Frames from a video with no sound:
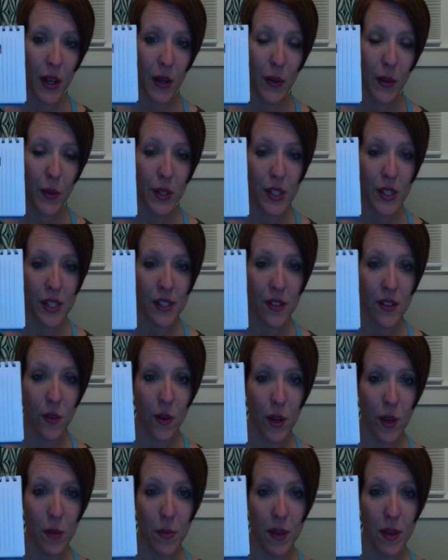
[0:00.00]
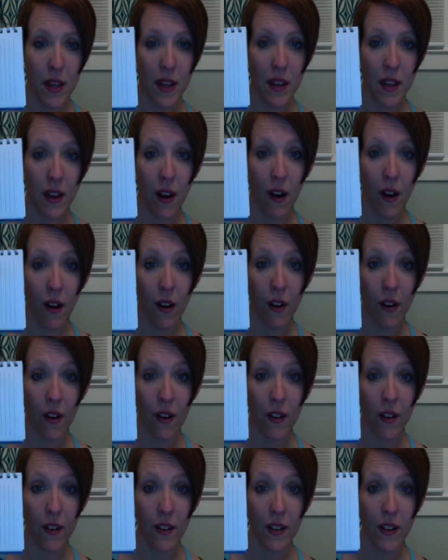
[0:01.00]
which is going to be
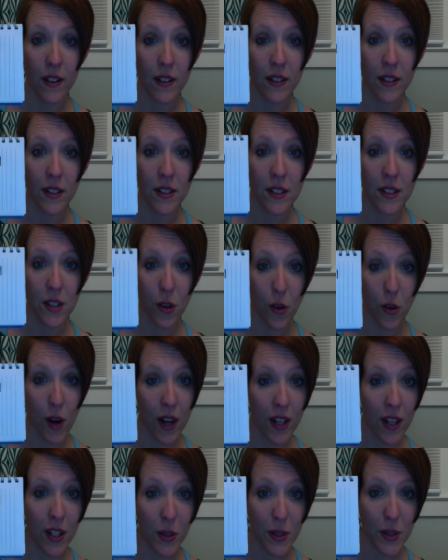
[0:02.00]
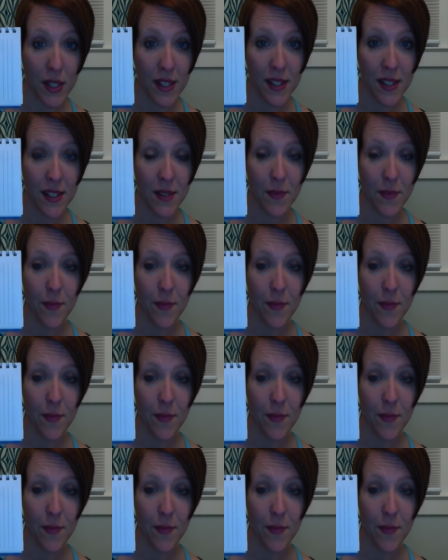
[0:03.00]
our Socratic quiz,